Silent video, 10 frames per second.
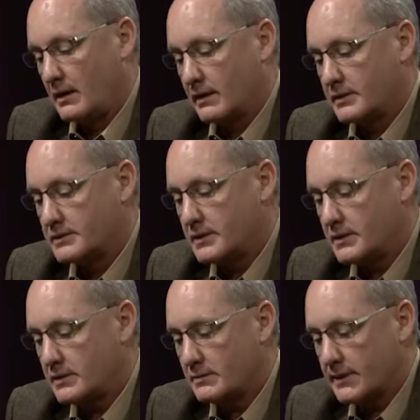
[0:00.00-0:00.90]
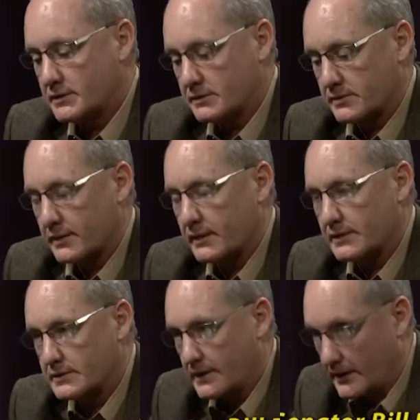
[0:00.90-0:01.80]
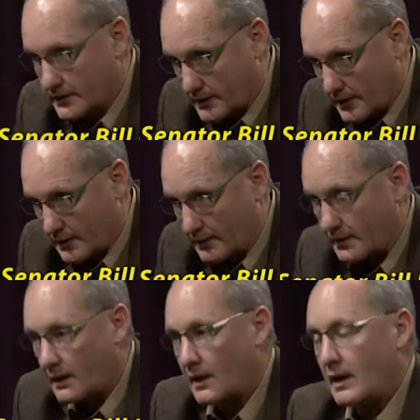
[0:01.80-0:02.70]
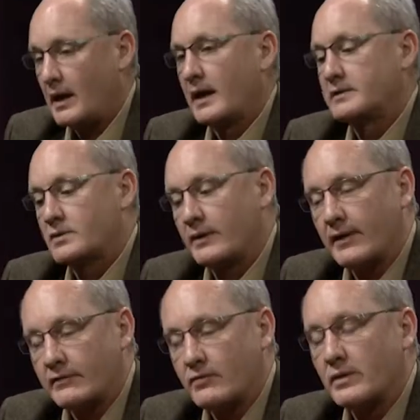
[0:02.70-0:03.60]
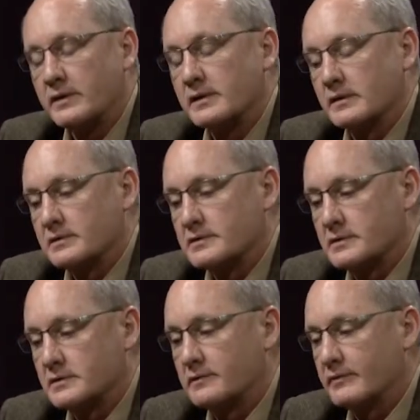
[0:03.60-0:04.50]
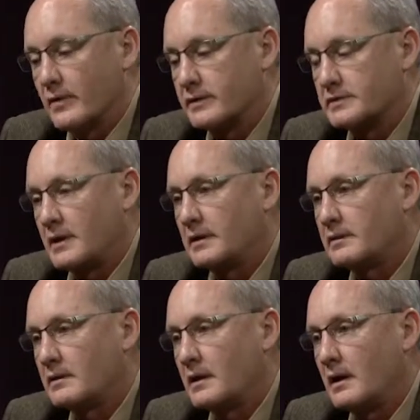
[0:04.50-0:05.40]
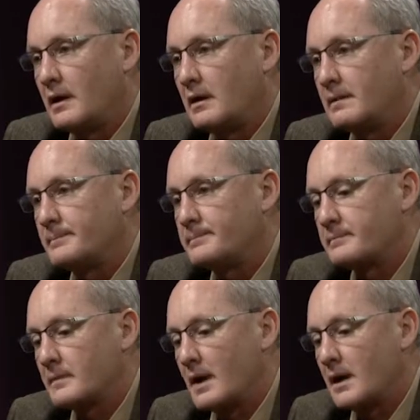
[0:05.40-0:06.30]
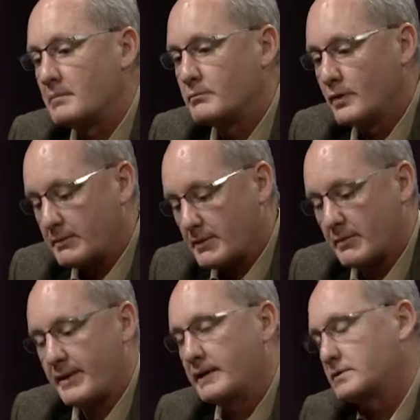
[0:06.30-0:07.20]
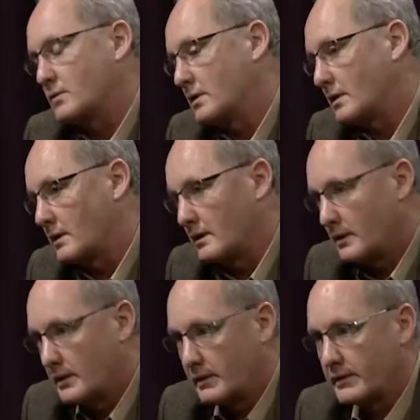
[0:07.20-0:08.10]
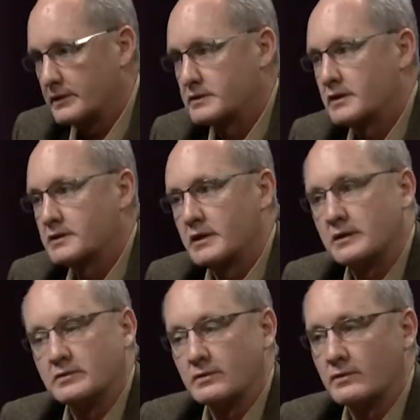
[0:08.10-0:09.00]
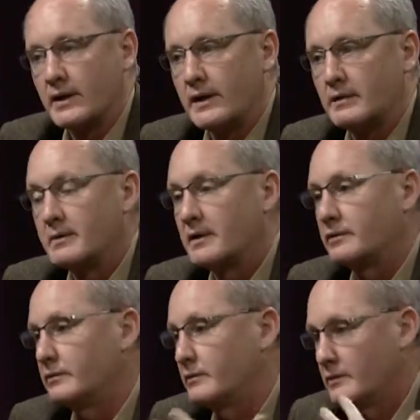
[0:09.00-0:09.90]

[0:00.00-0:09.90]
Continue to make sure that our kids get educated. Excellent. And so I've got 4 years to focus on putting people back to work, getting the kids educated so they're ready, because